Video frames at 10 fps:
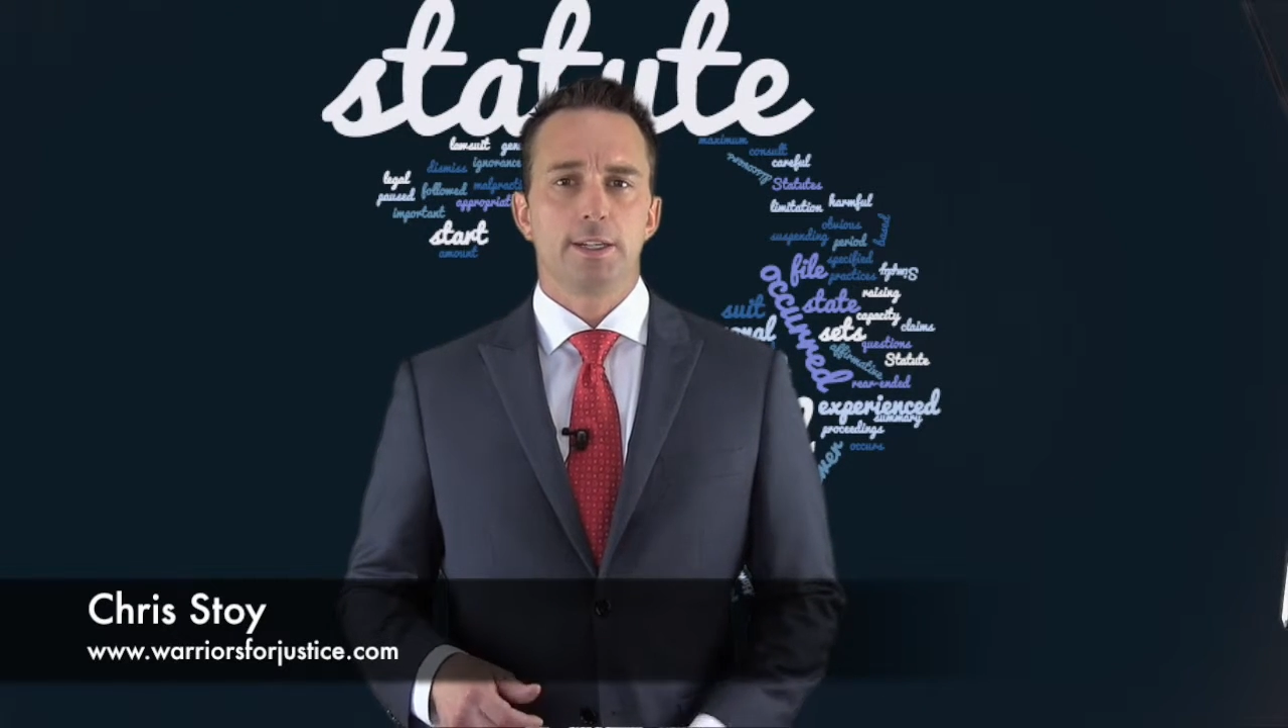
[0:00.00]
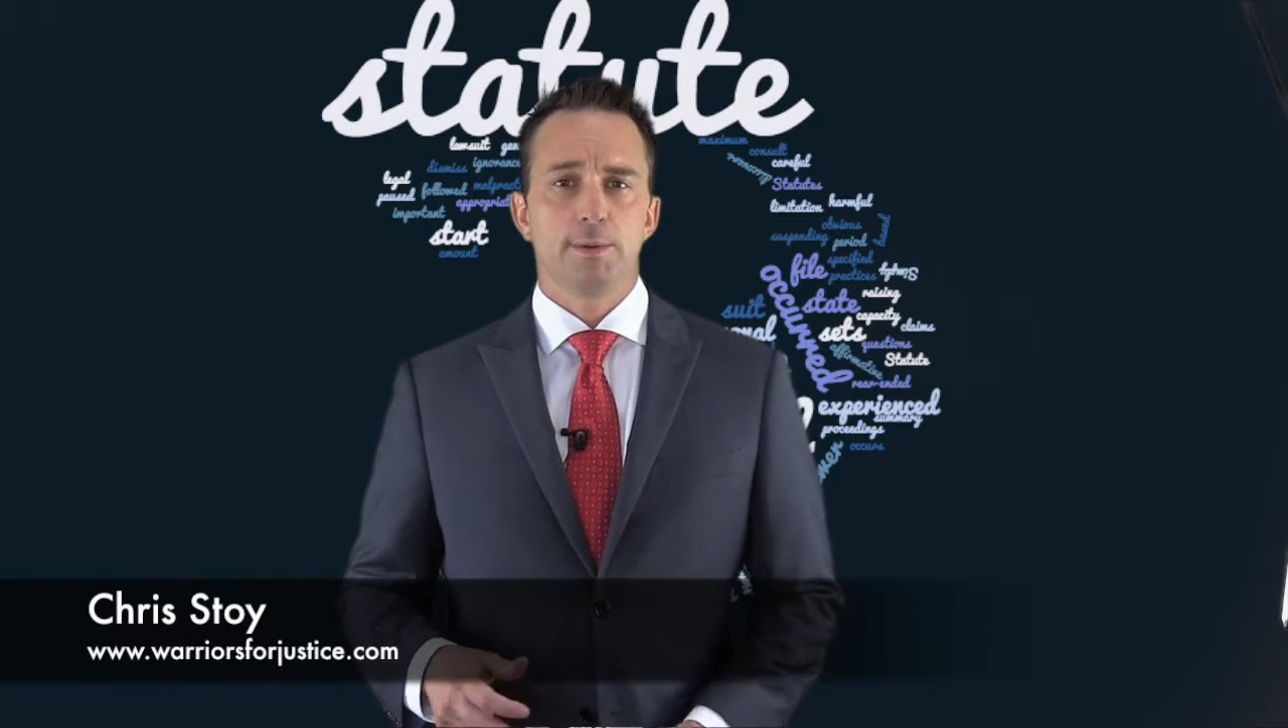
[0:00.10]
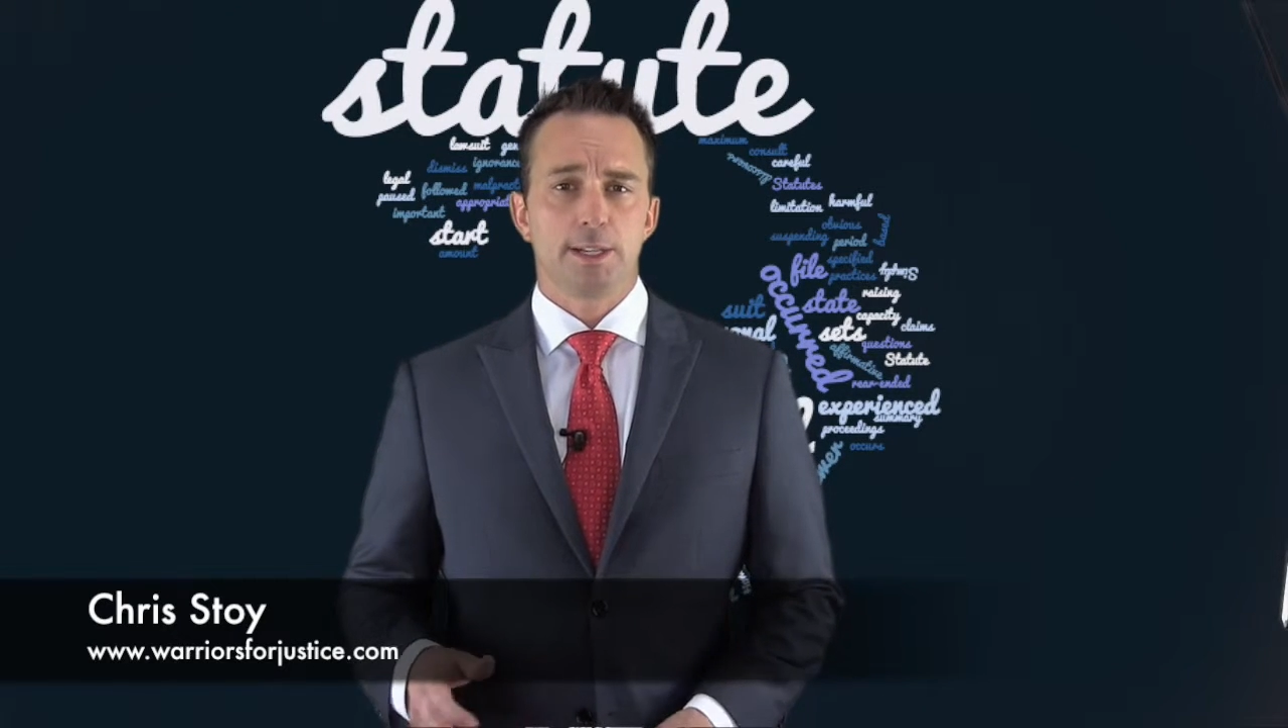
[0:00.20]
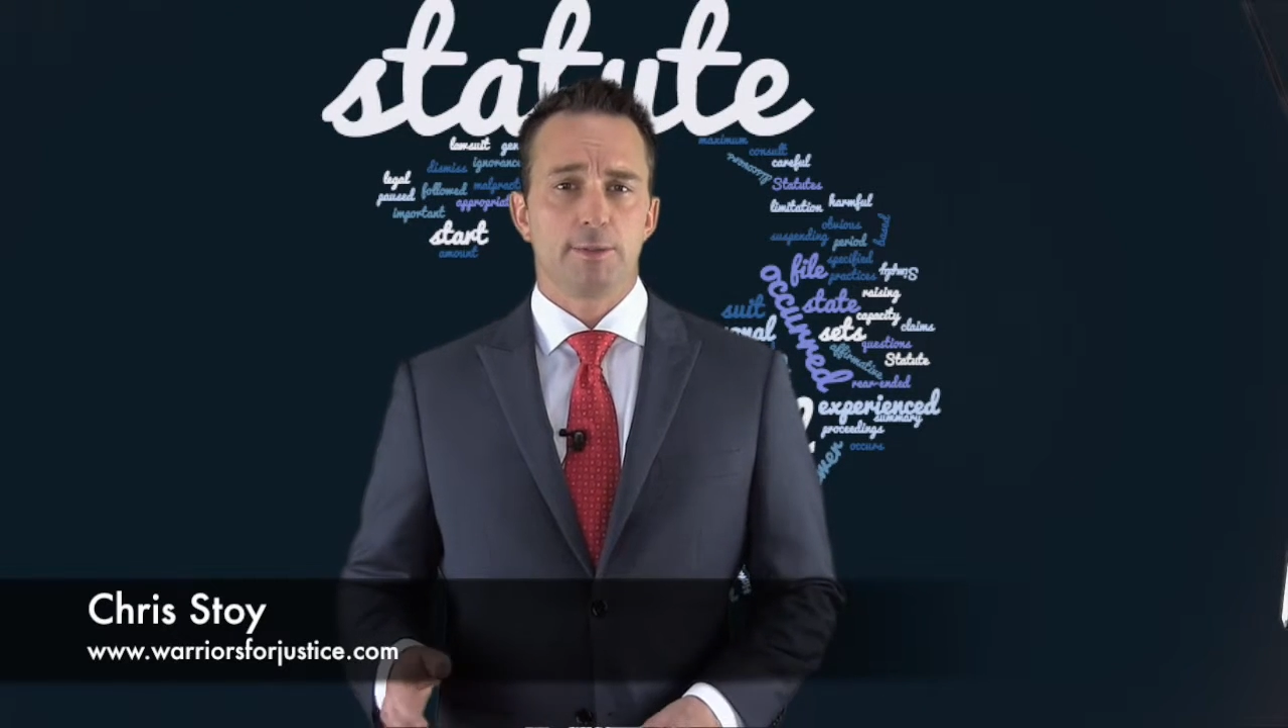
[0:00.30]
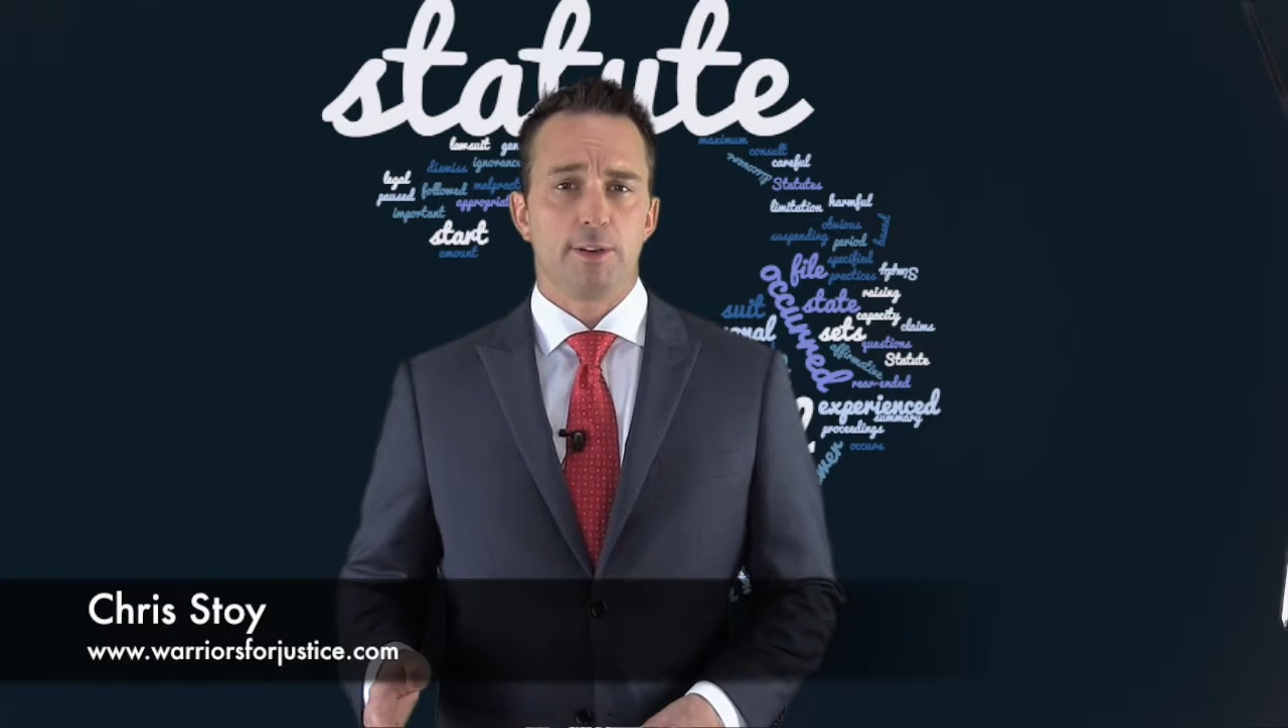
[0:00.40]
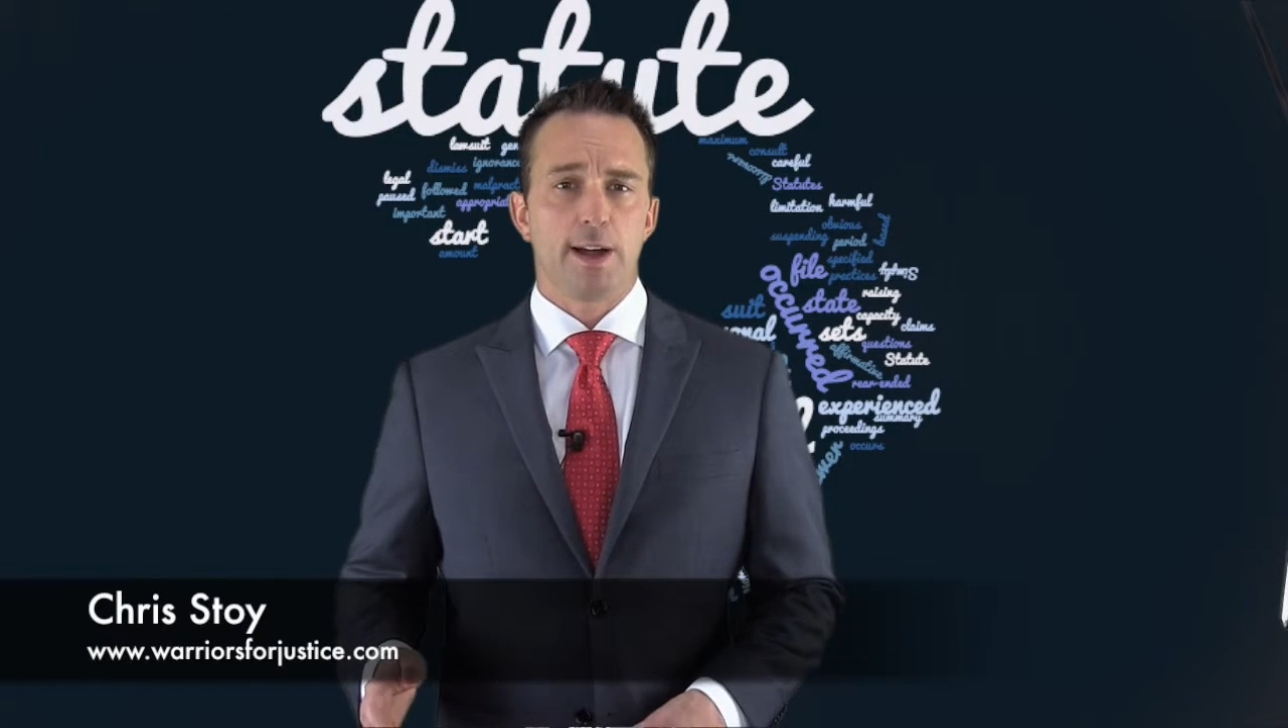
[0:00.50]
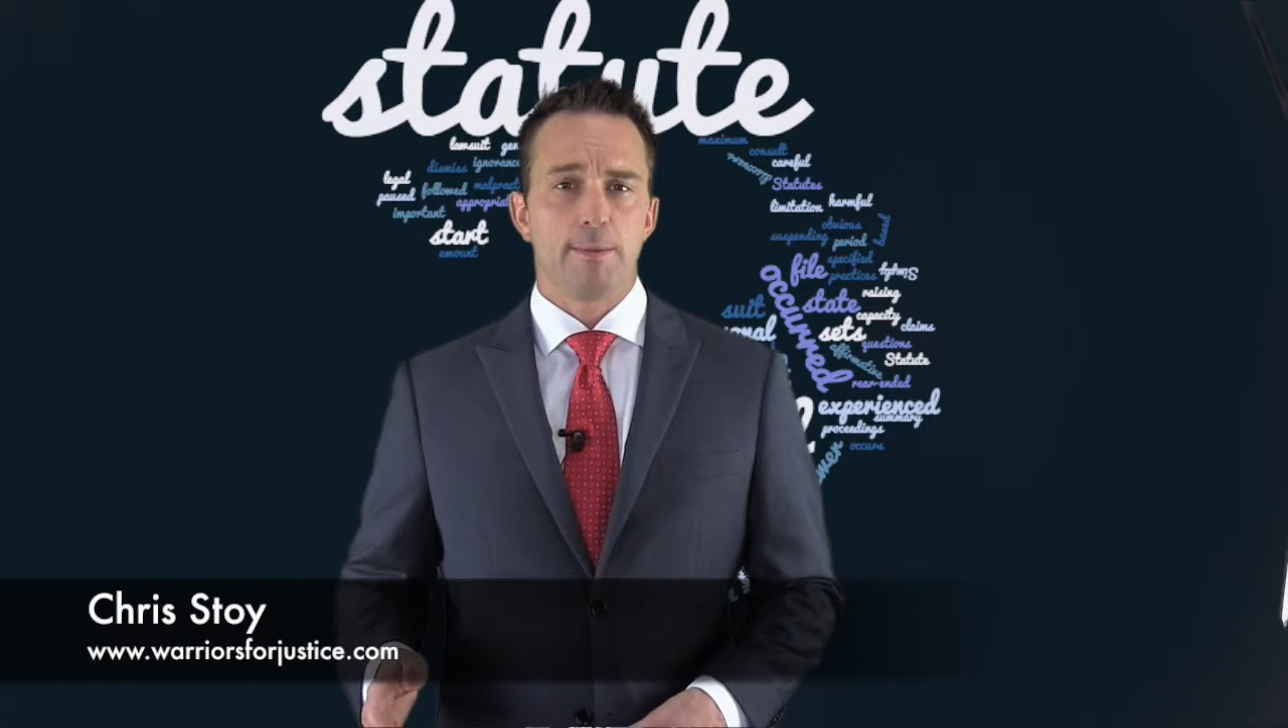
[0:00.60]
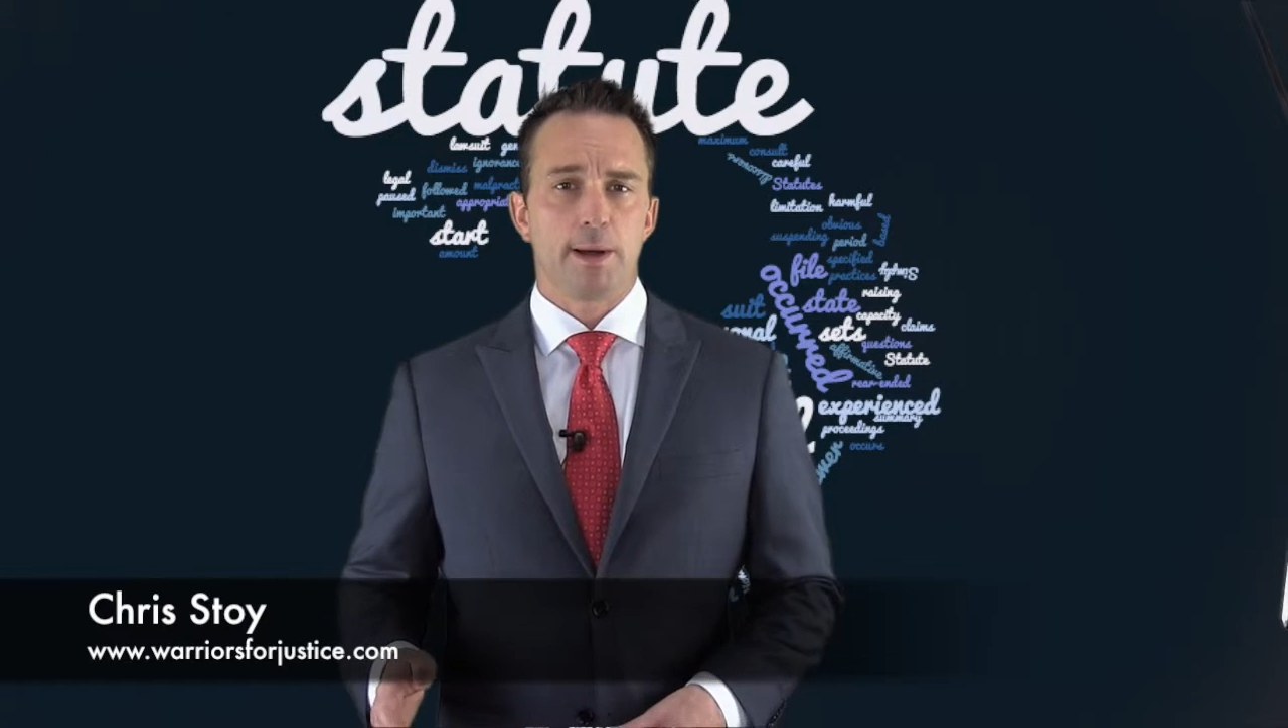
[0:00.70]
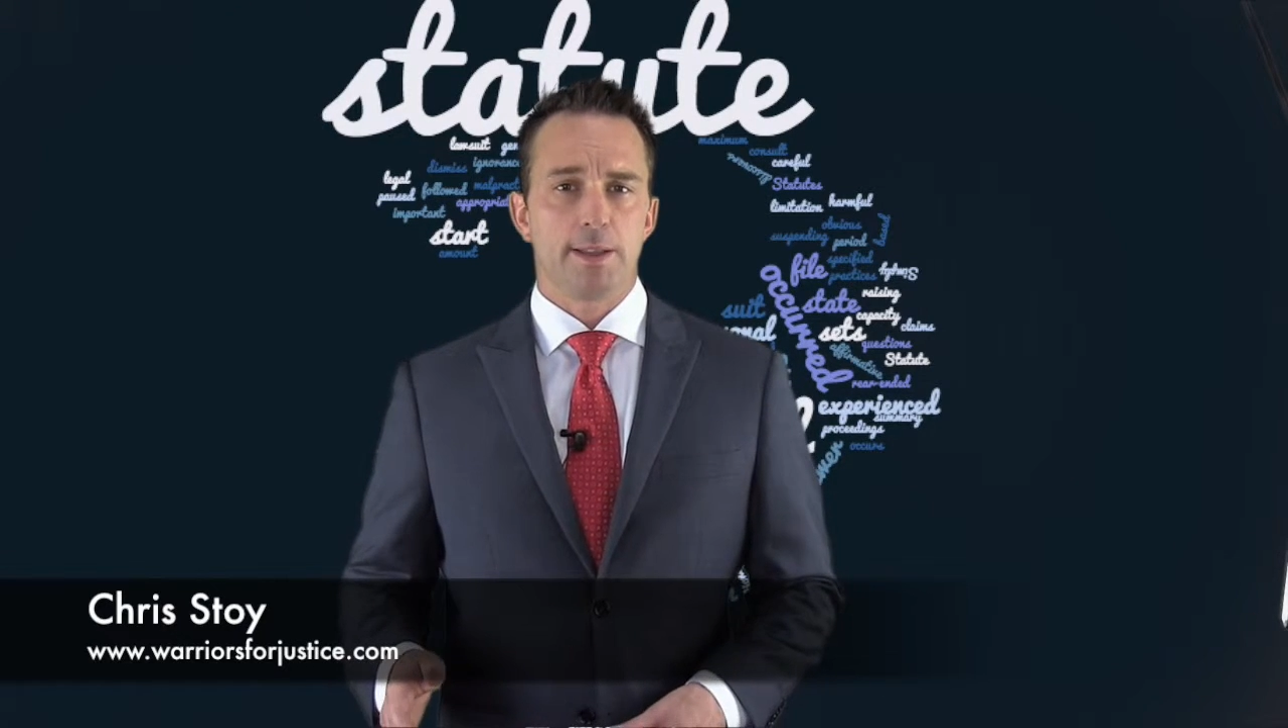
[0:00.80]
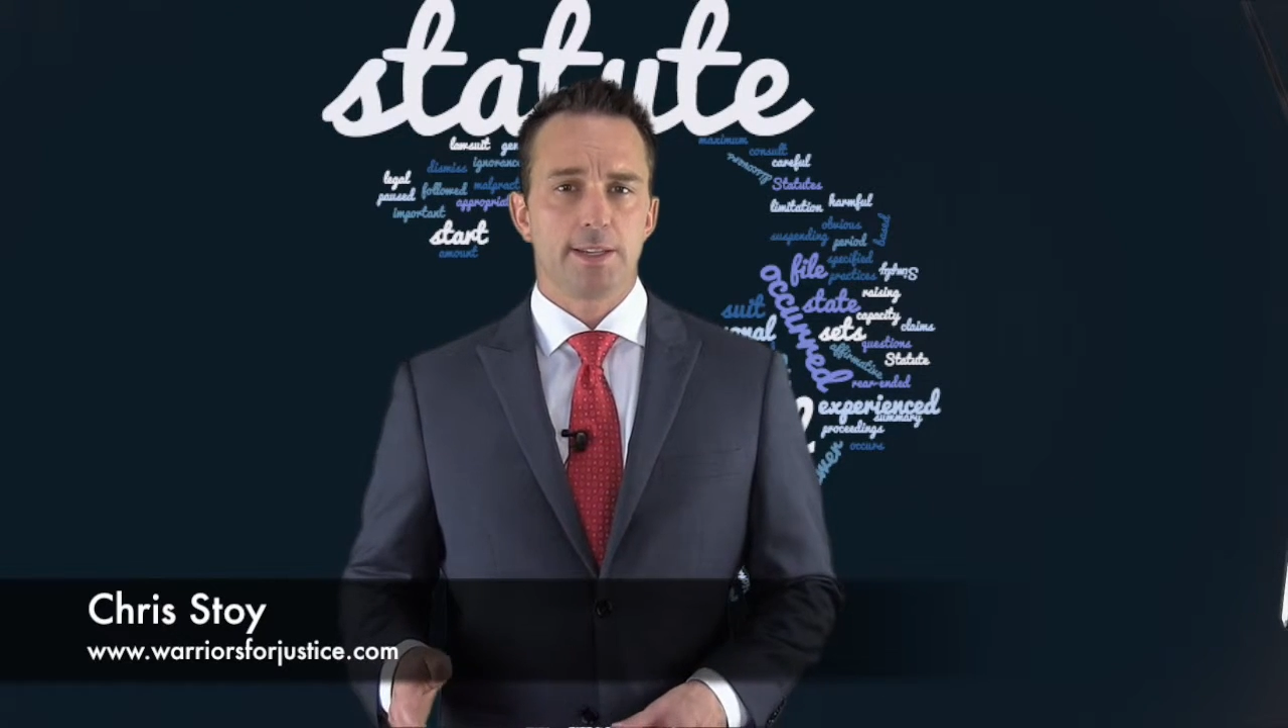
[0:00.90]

specified by